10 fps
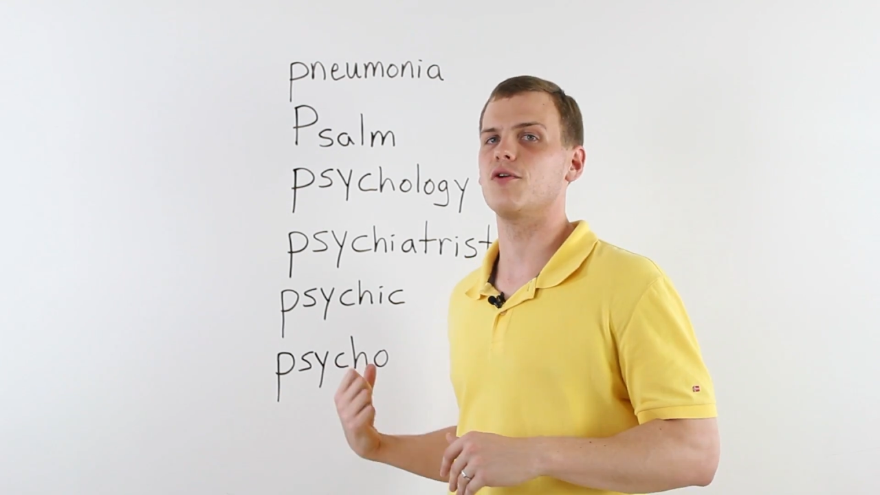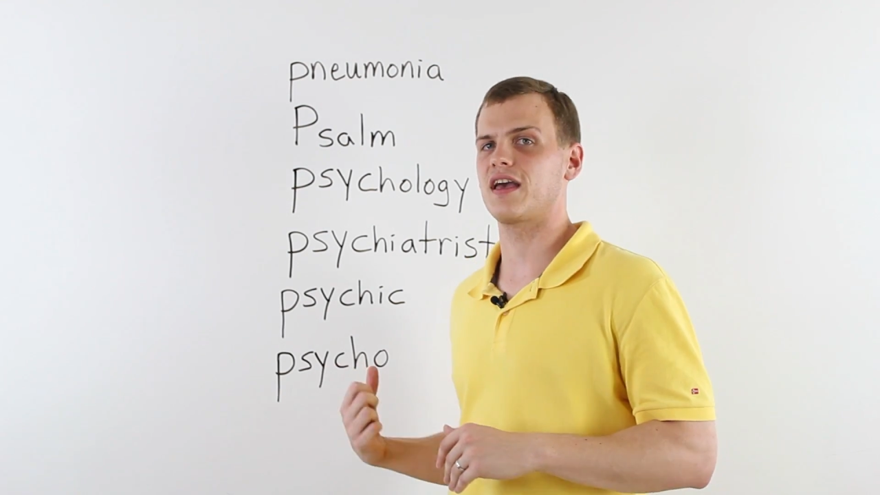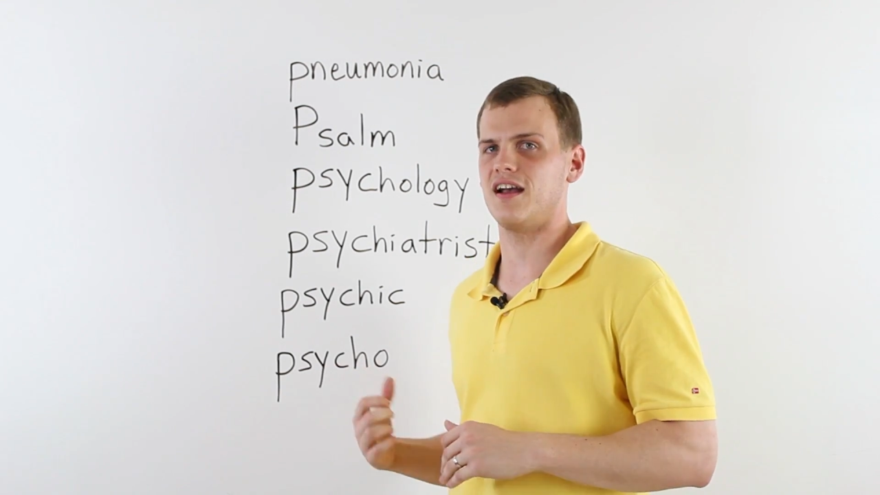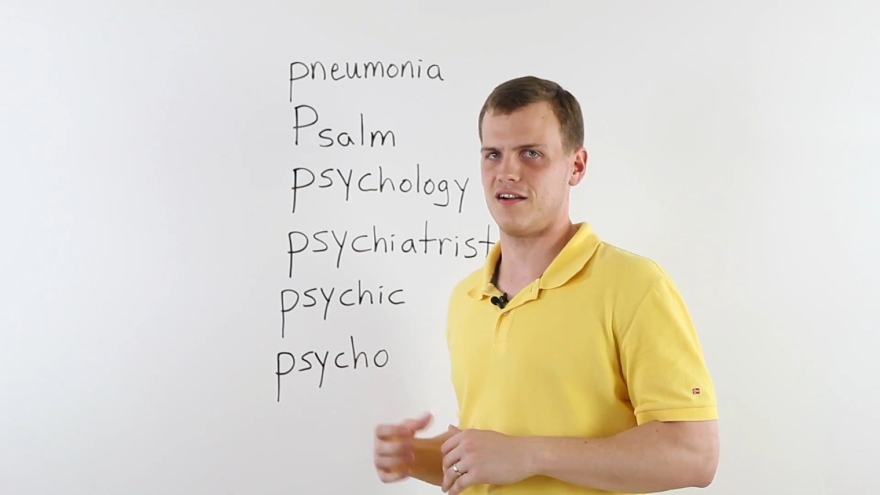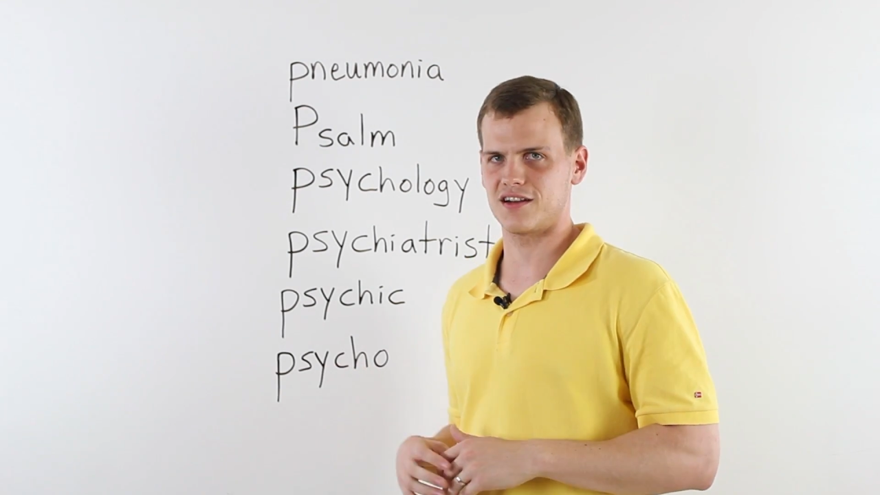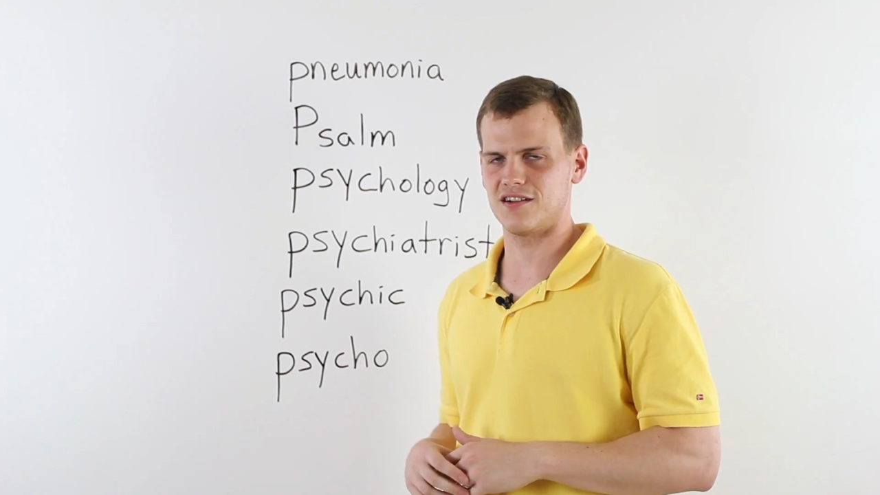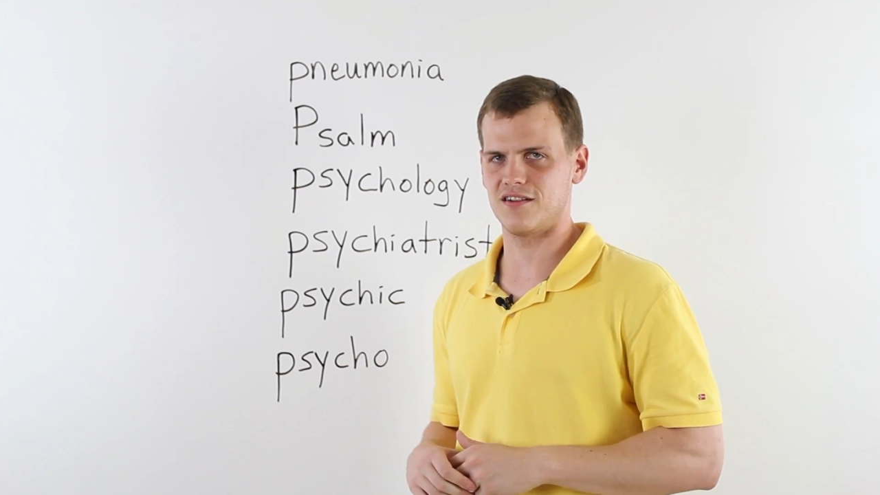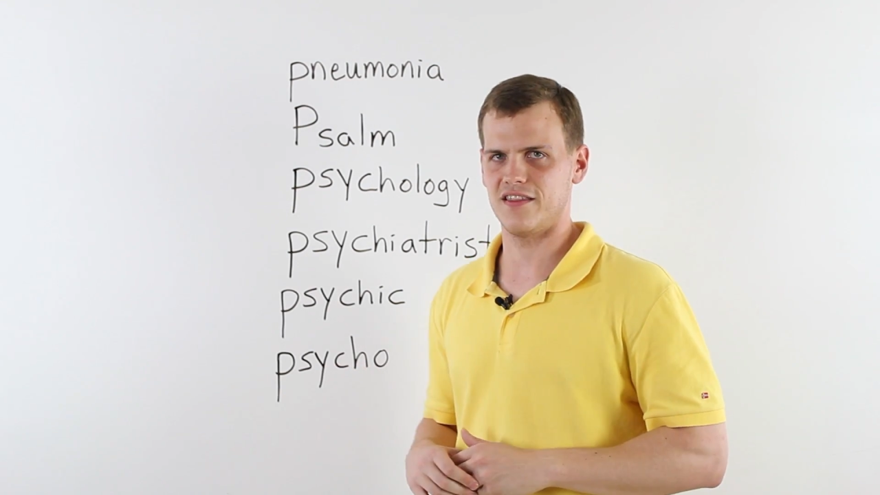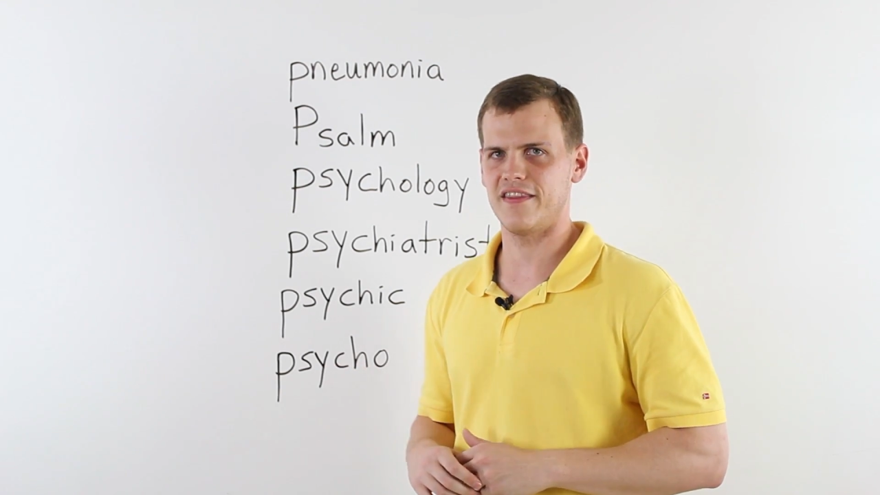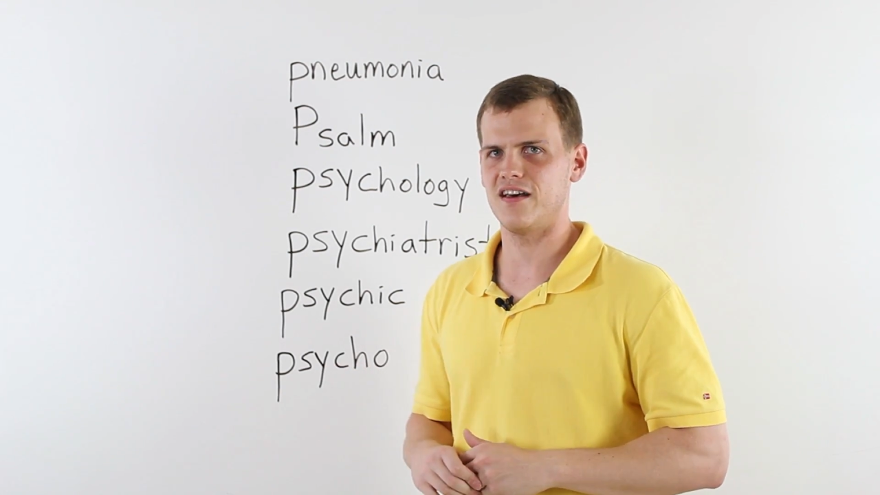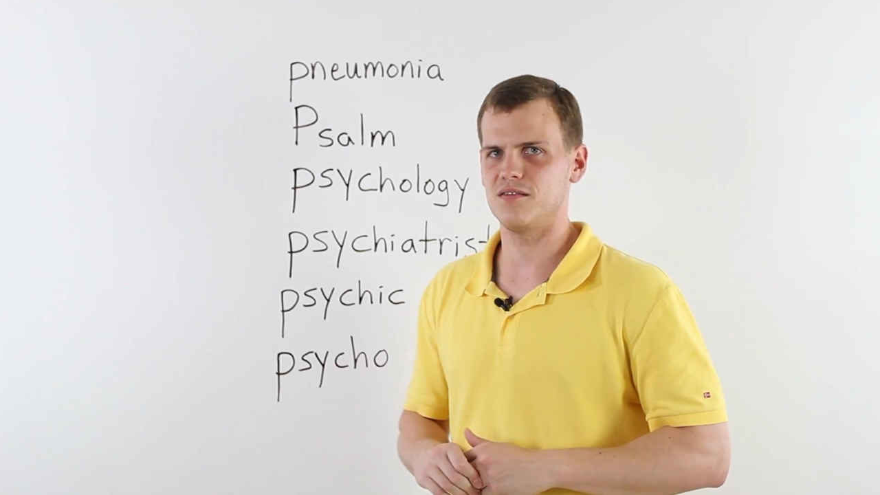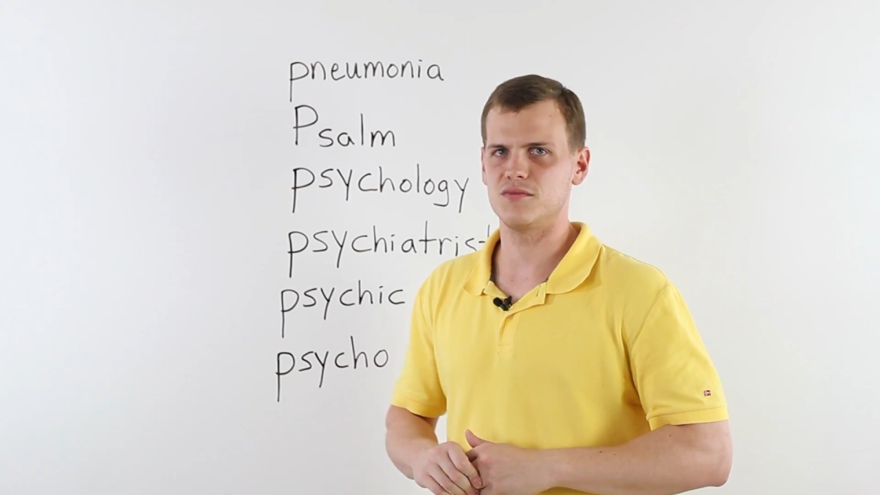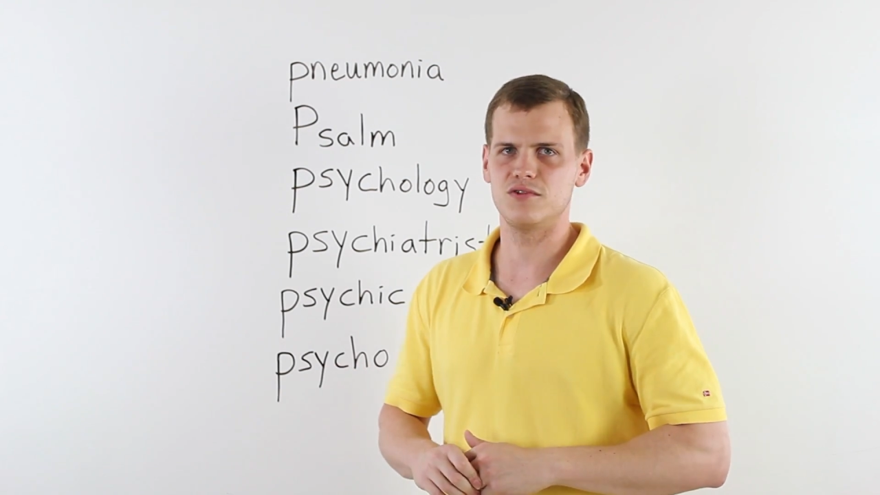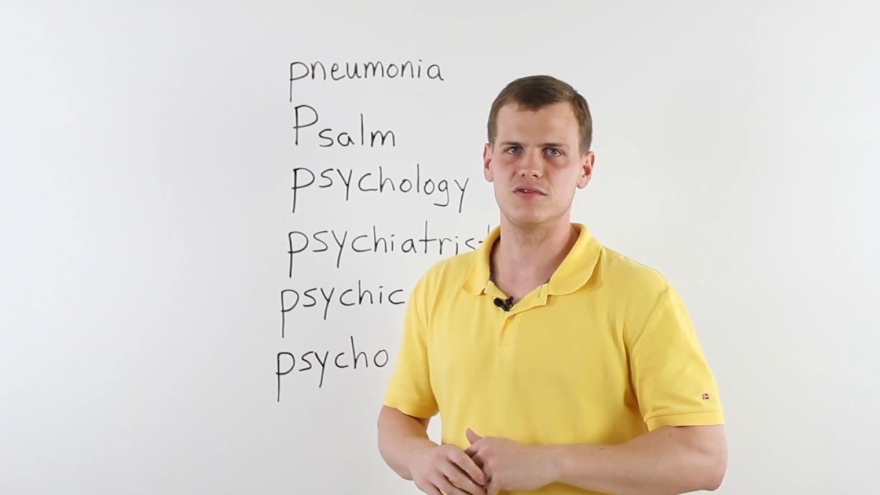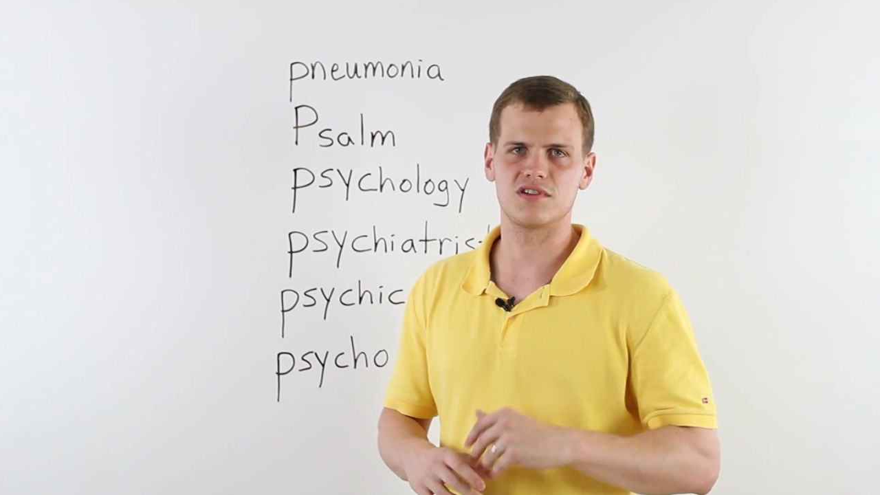character in them
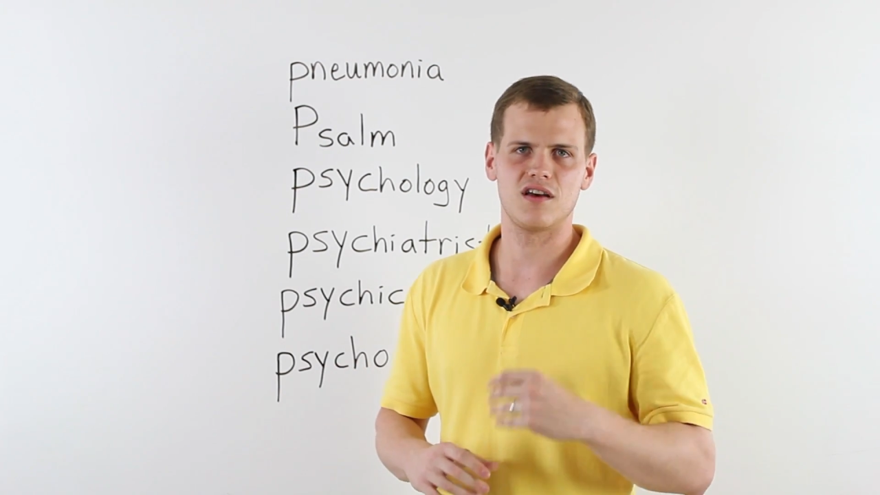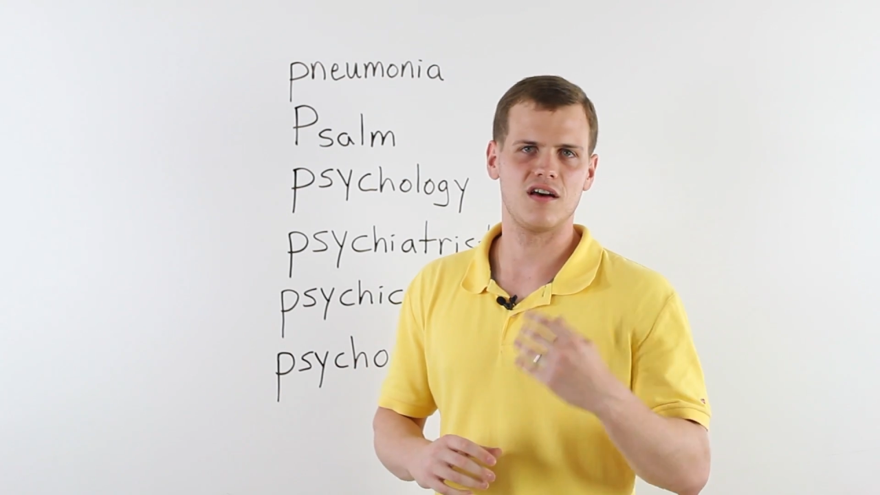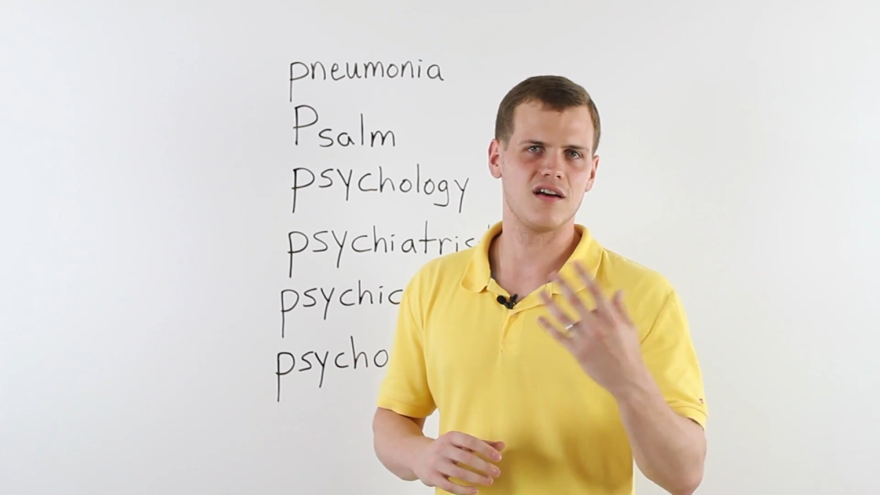who's